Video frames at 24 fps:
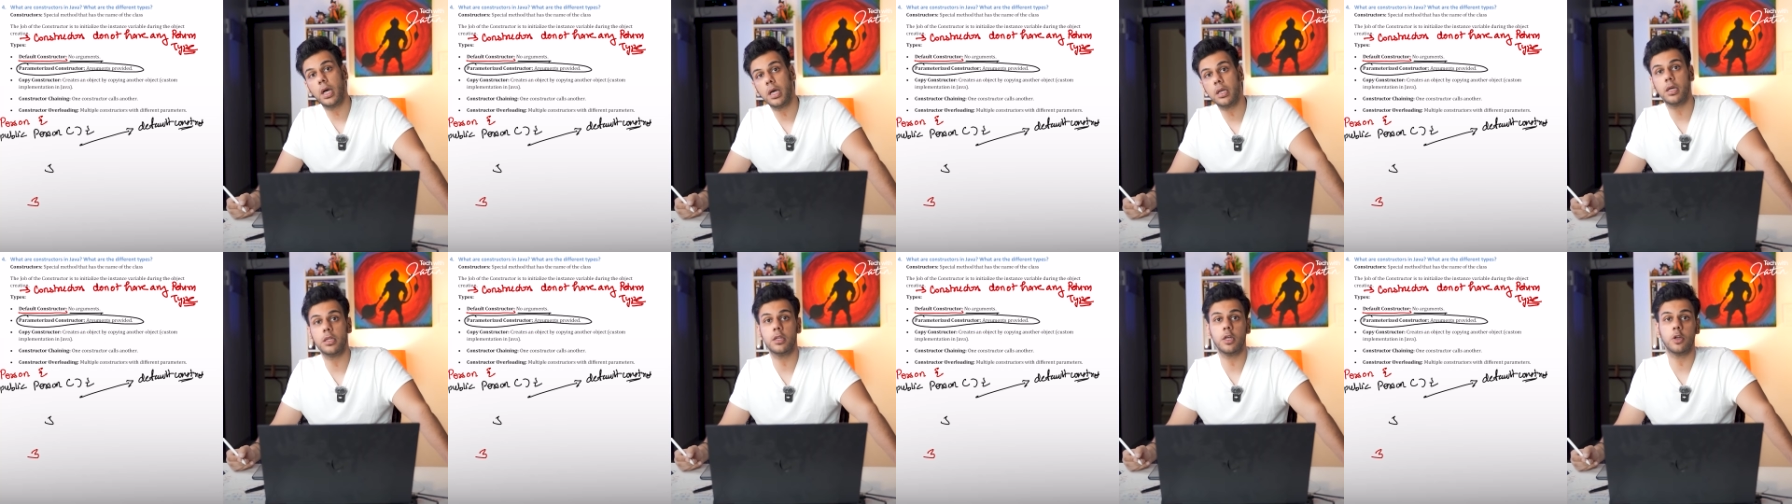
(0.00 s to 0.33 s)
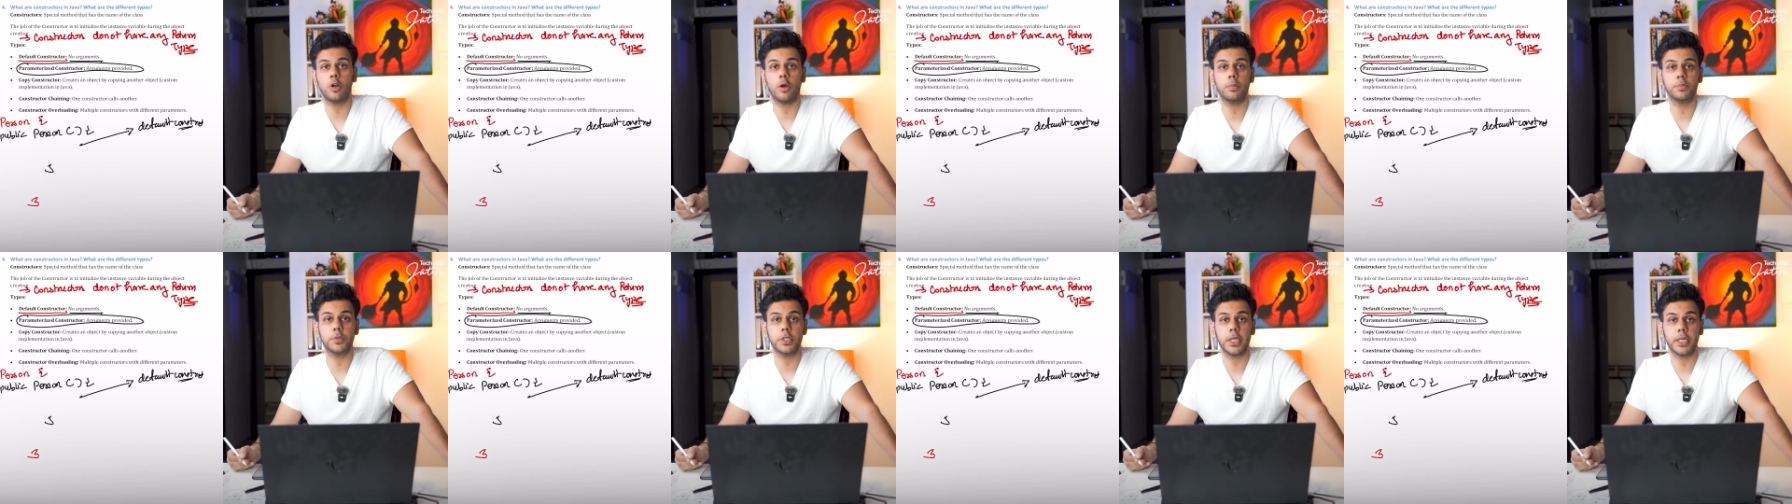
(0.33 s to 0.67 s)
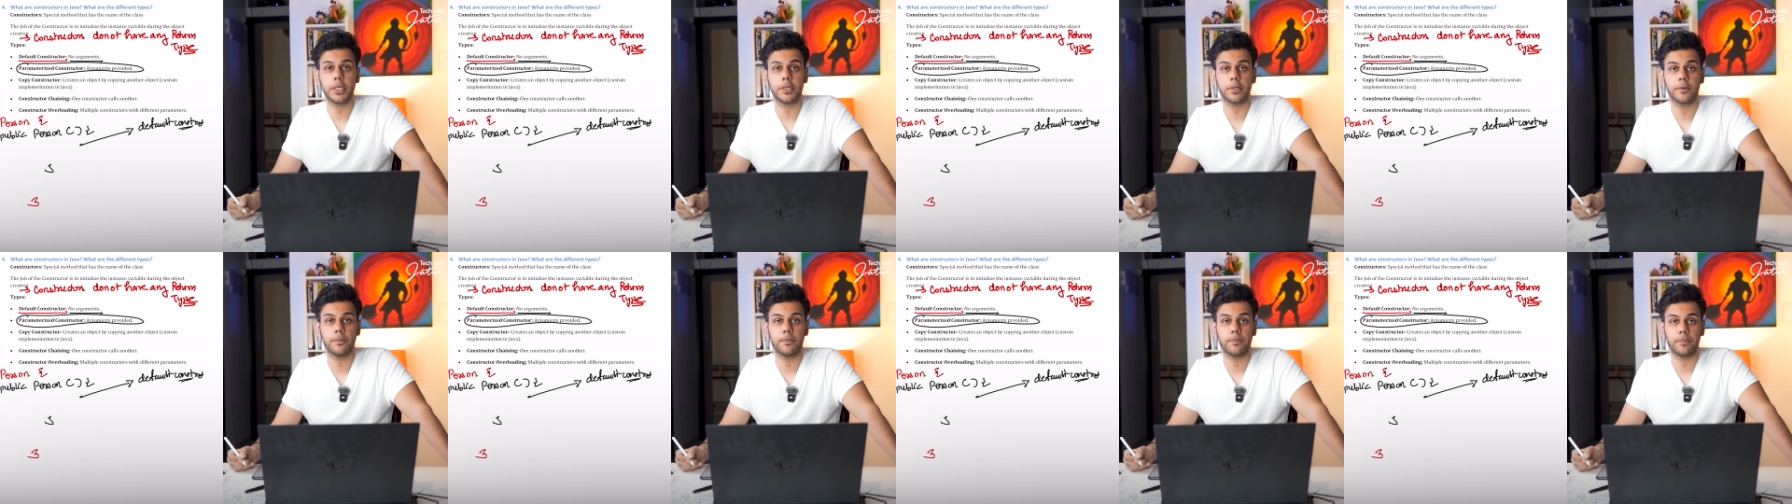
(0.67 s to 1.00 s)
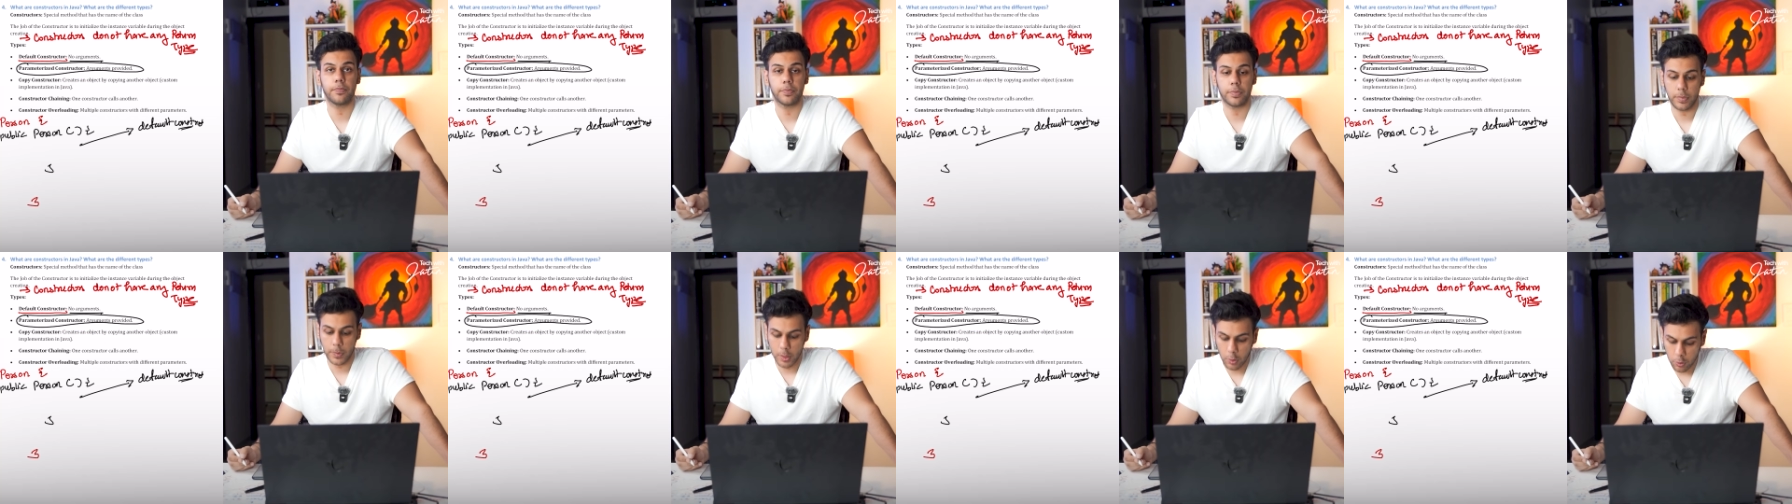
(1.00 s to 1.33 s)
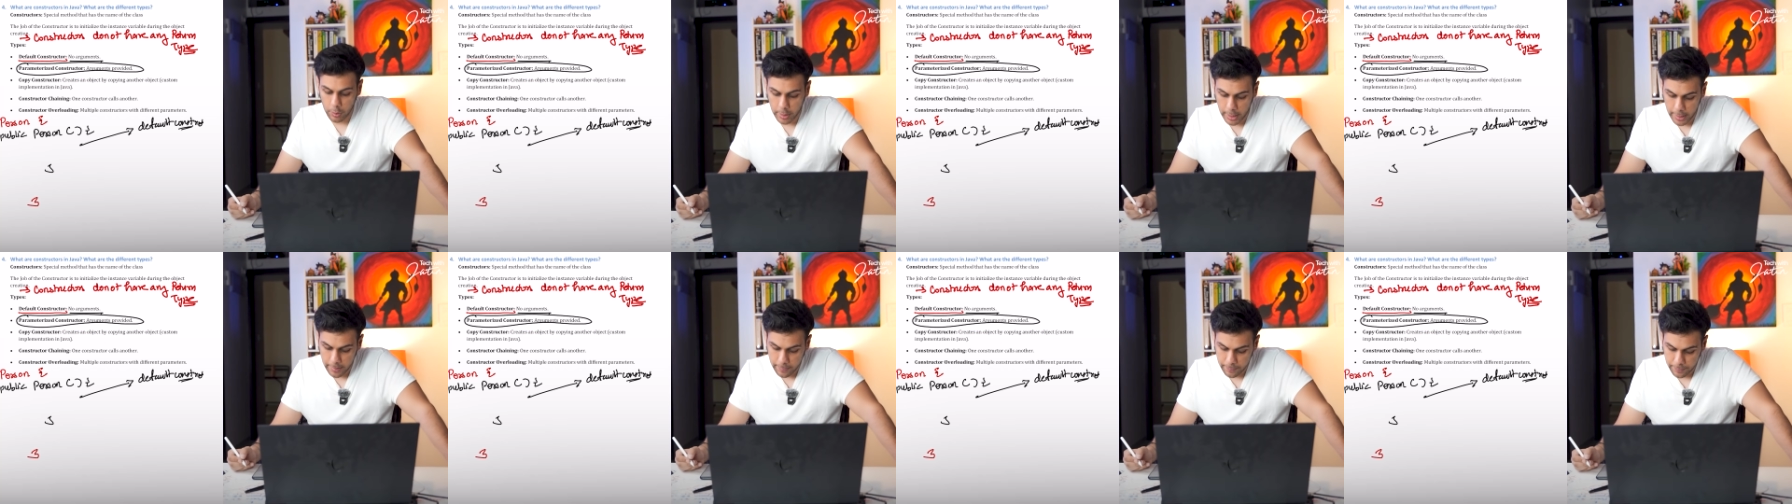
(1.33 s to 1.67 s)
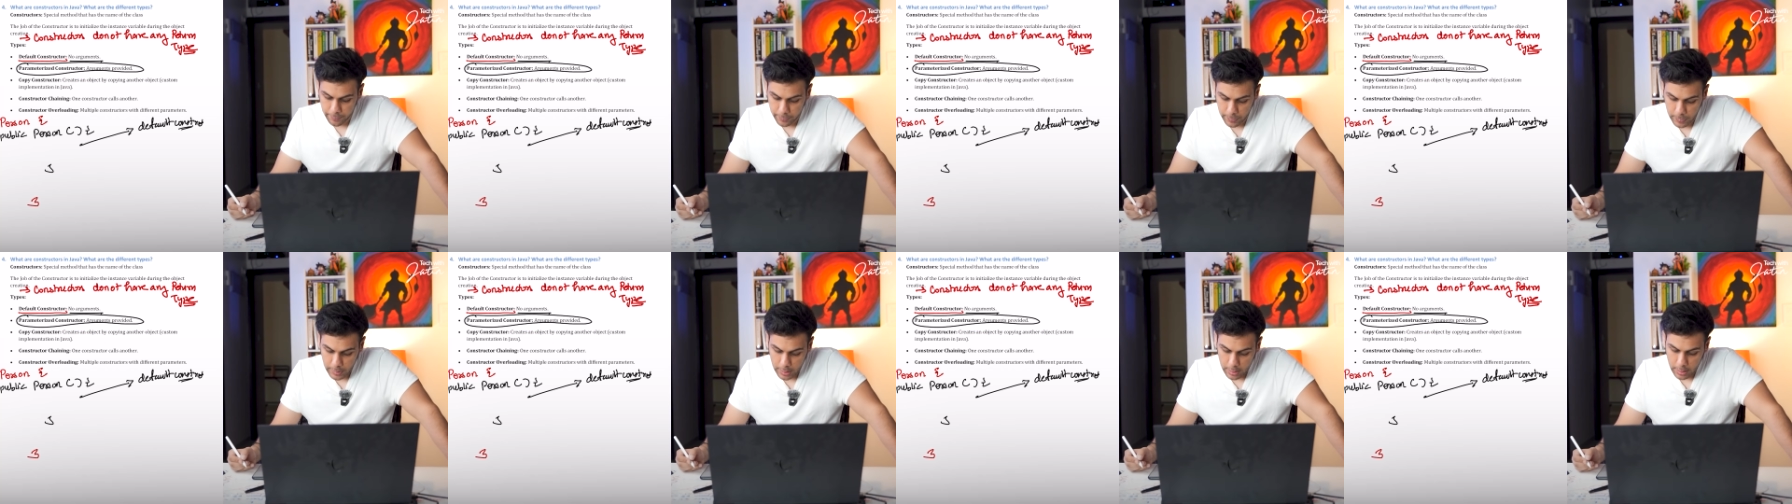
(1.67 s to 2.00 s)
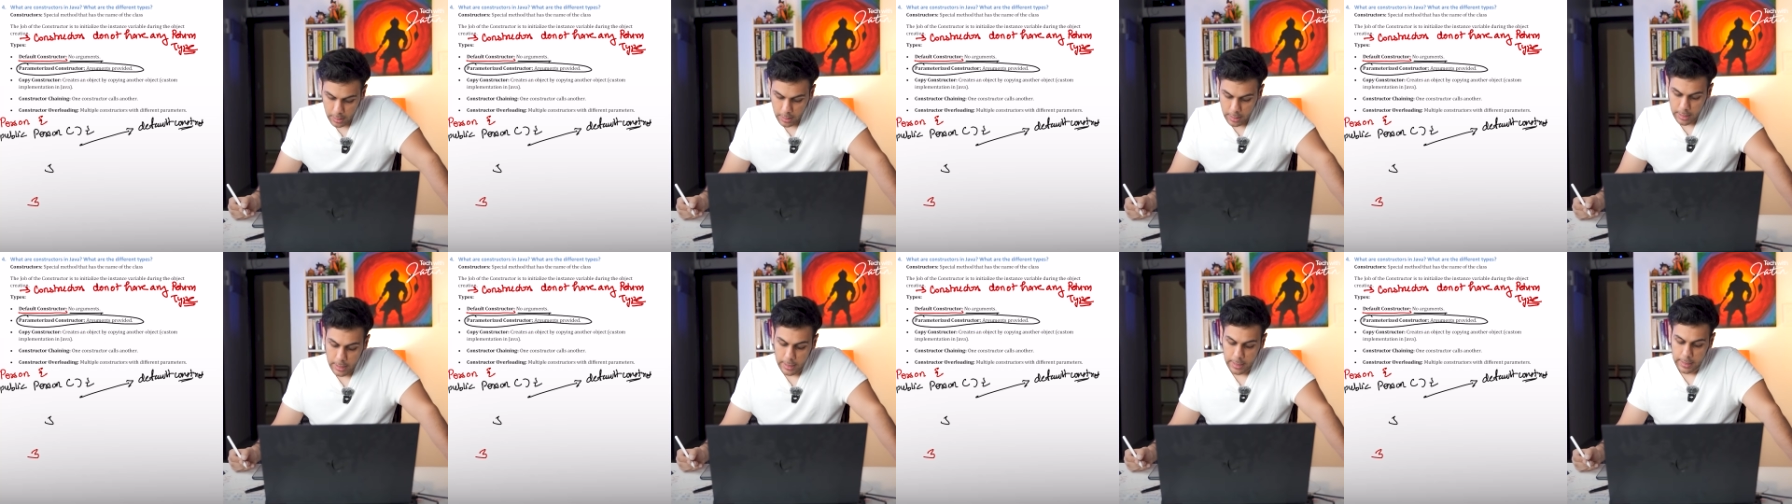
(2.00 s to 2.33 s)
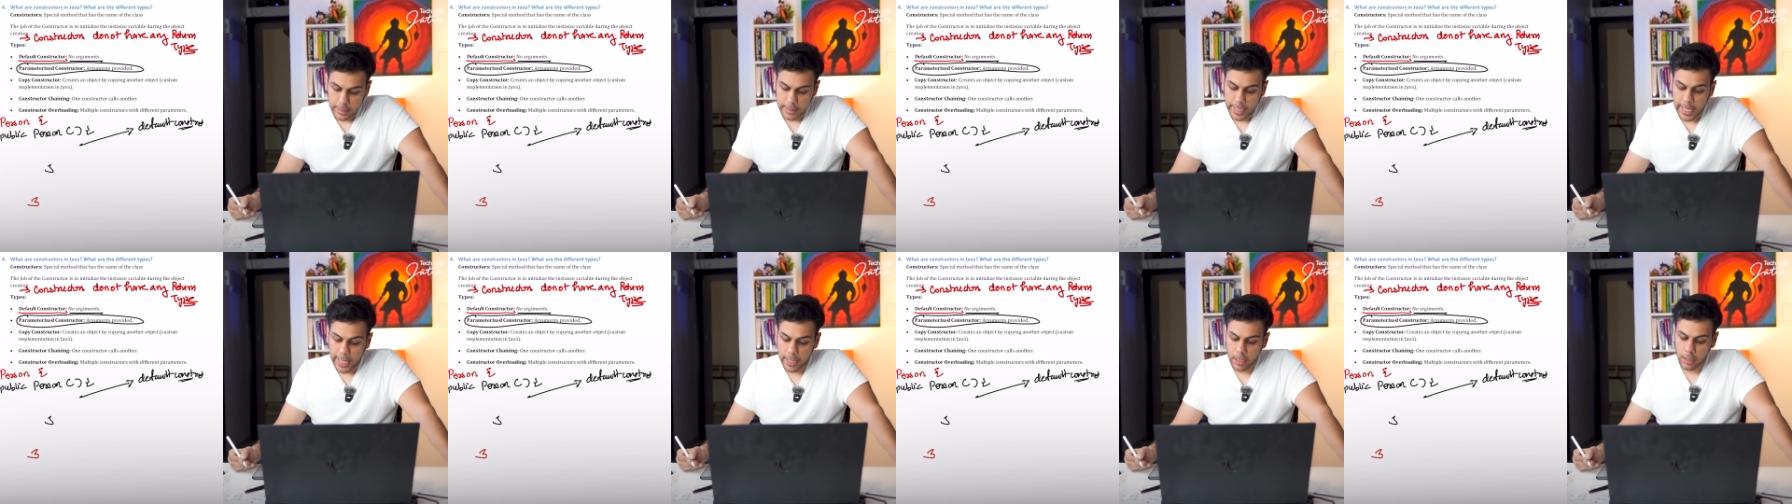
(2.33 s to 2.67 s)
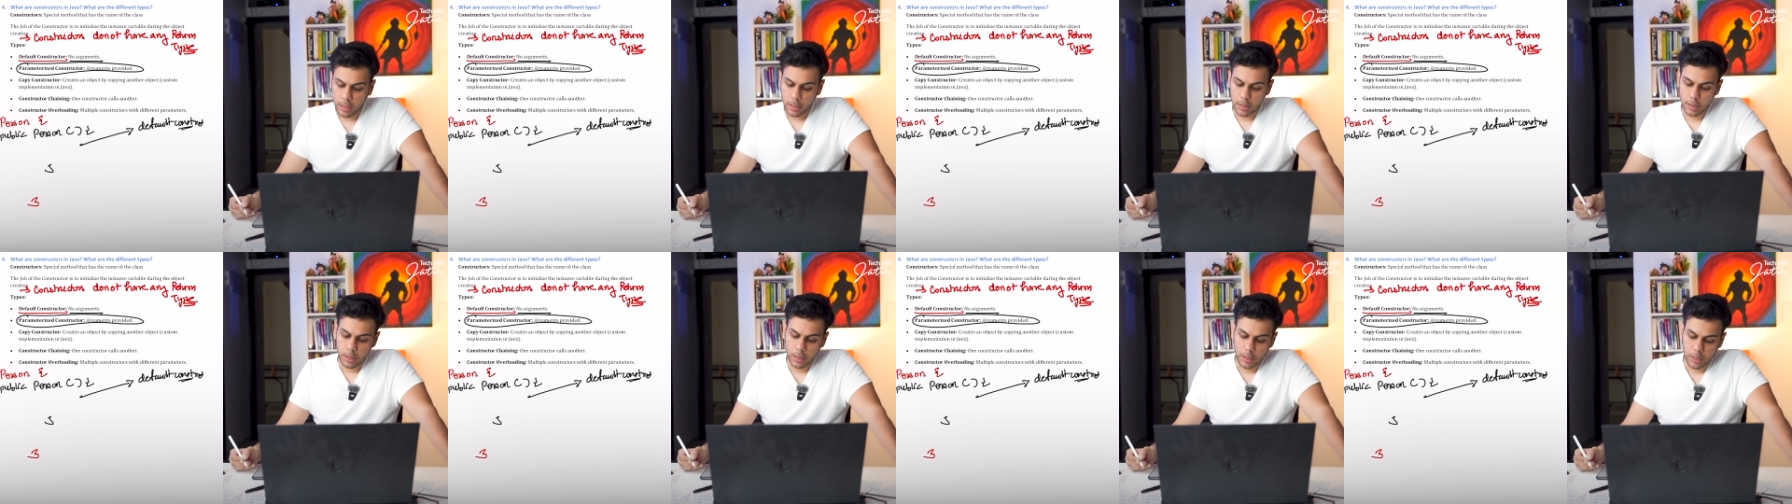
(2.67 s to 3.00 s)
another object. Okay. Then